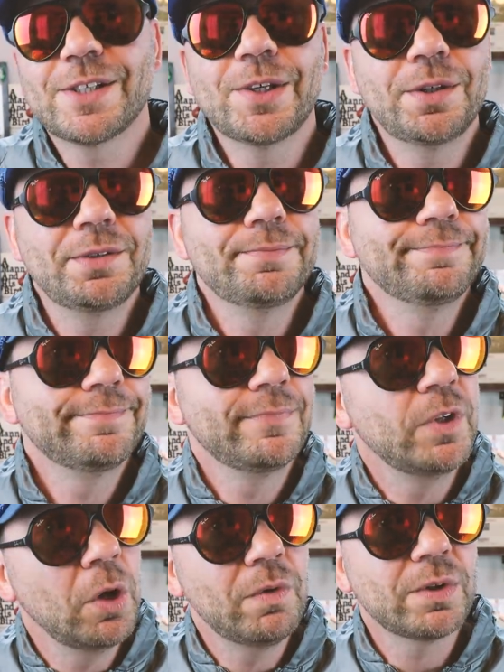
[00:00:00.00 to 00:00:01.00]
so
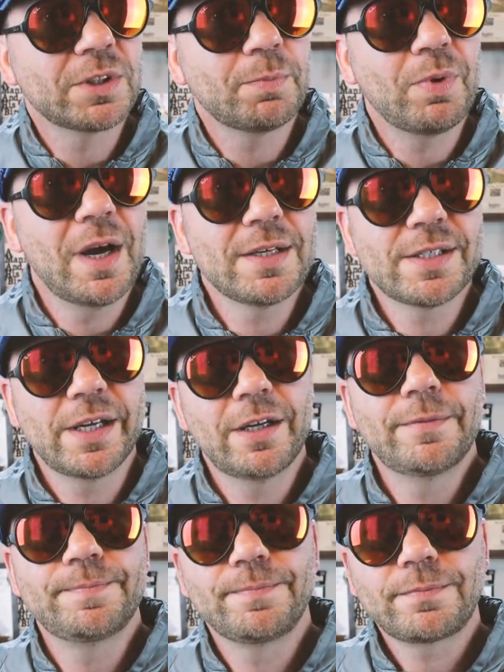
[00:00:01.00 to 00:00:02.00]
no real surprise
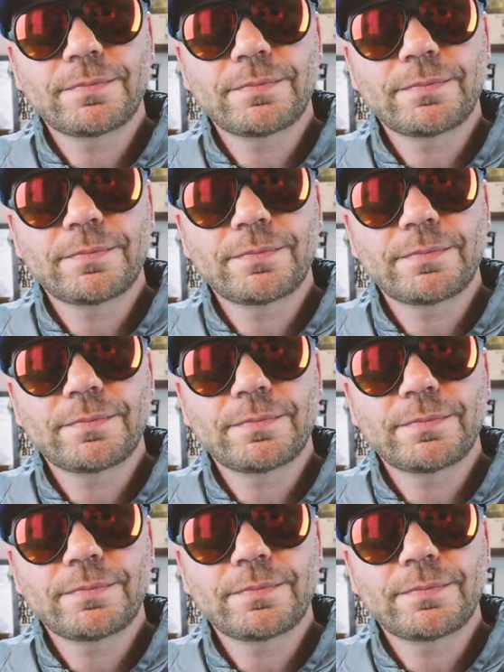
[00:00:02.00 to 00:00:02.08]
there.